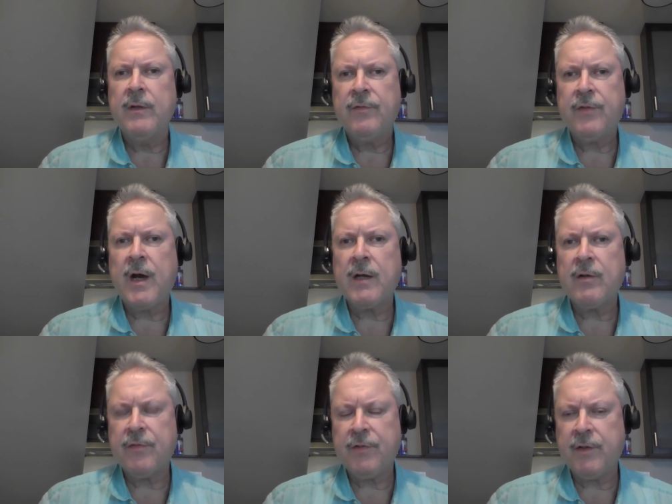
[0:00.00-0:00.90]
SOC
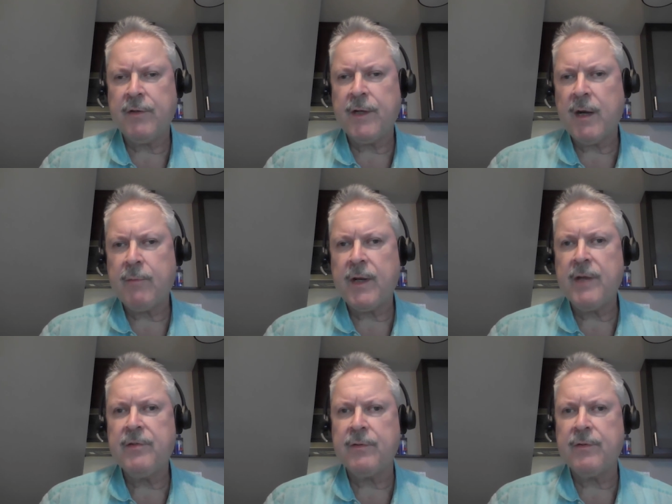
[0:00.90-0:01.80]
or security
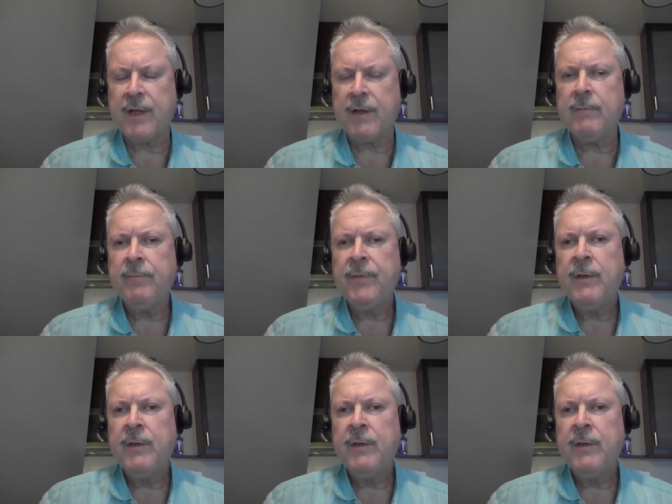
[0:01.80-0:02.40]
operations center,